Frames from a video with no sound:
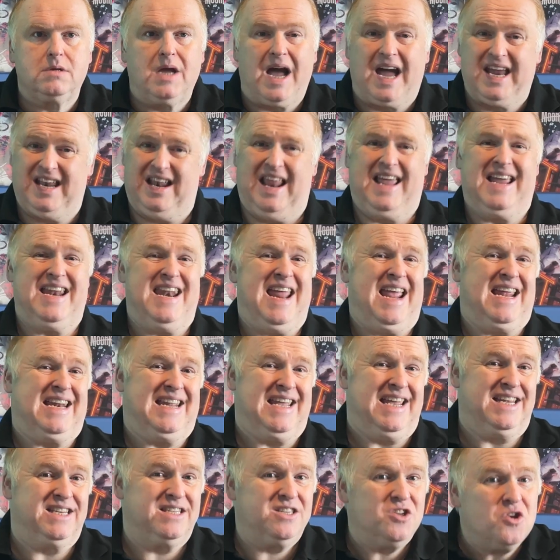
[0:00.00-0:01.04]
I'd like a
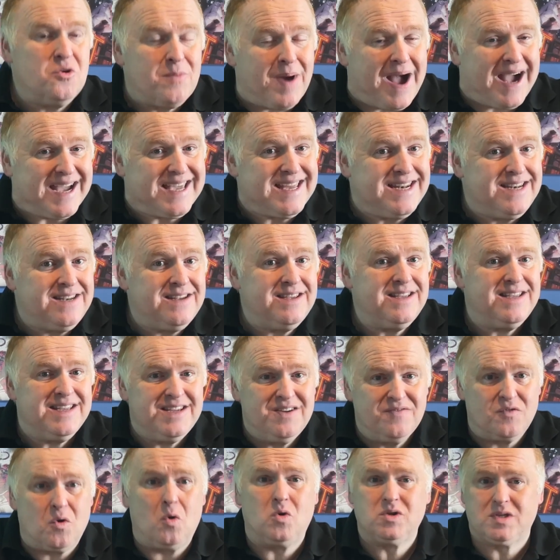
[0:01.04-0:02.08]
9.8. Who am I kidding?
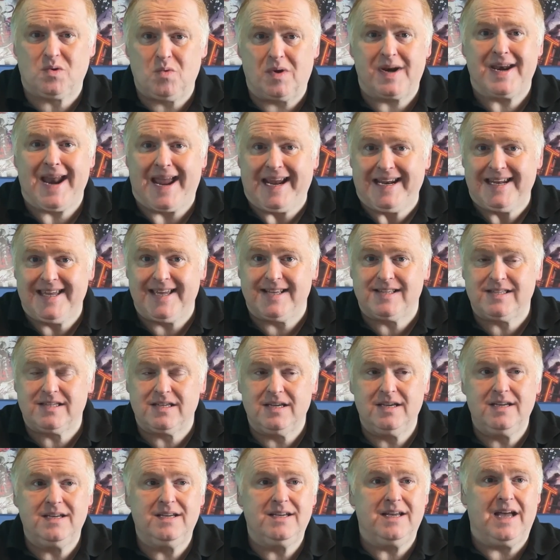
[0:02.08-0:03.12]
Of course I want 9.8s.
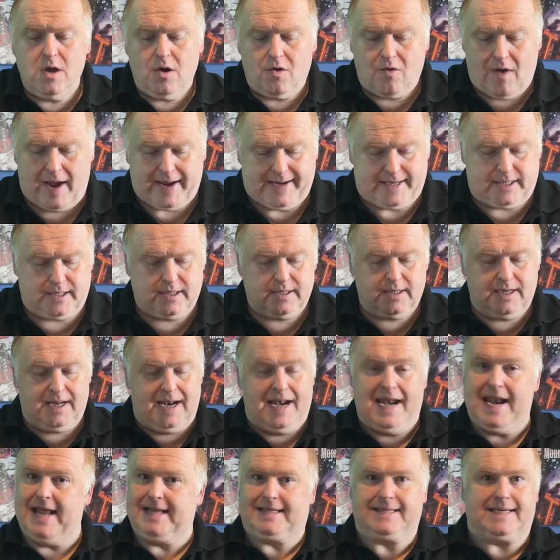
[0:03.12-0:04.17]
Right,
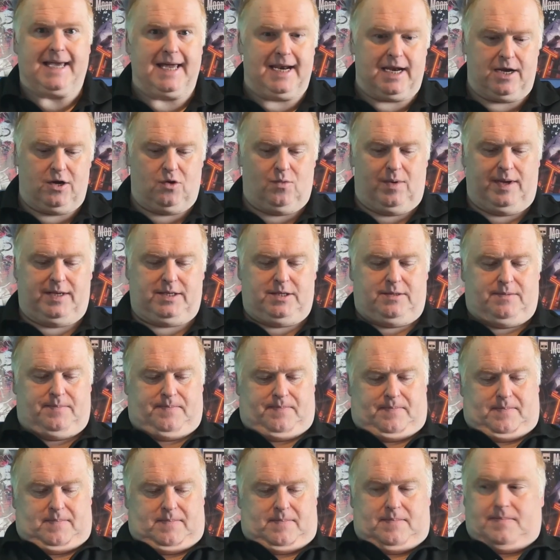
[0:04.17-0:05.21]
let's get into it.
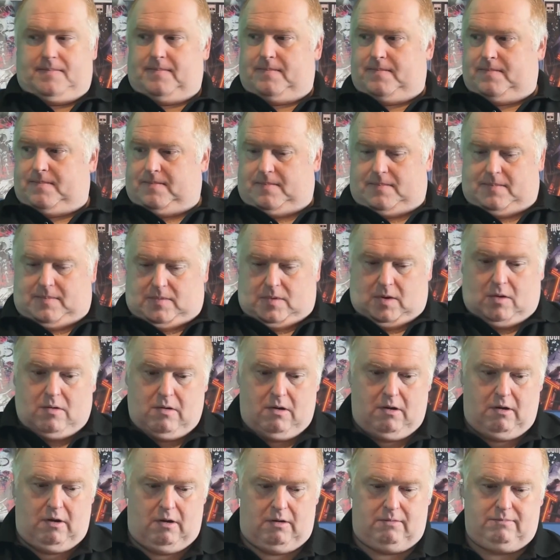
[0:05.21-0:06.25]

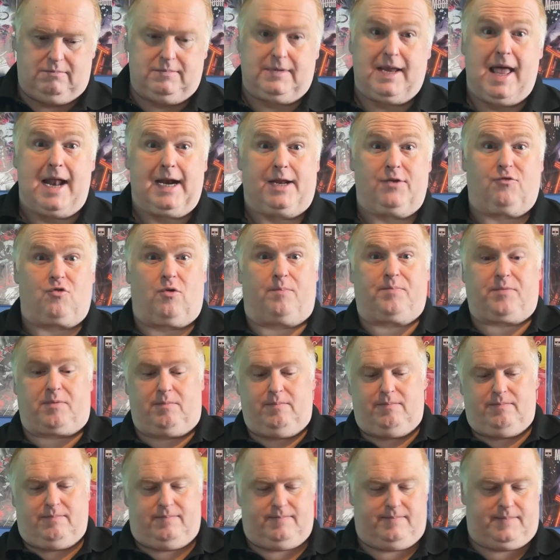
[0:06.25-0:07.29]
Oh, nearly dropped
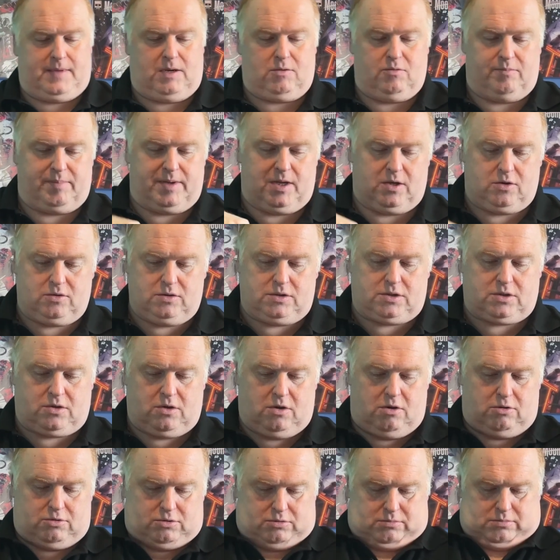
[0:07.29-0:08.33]
them. That would be a good
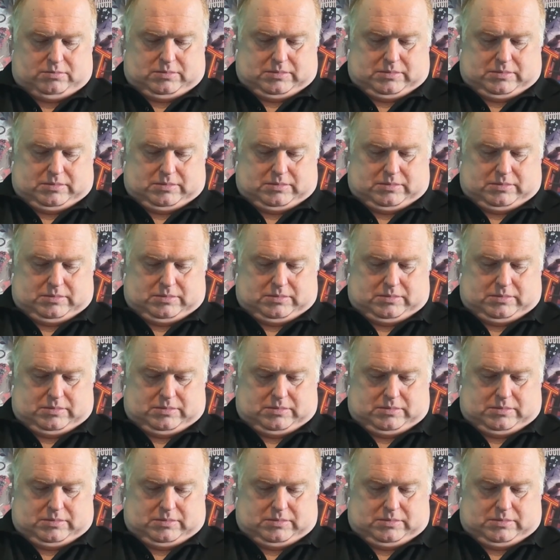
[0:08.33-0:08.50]
start.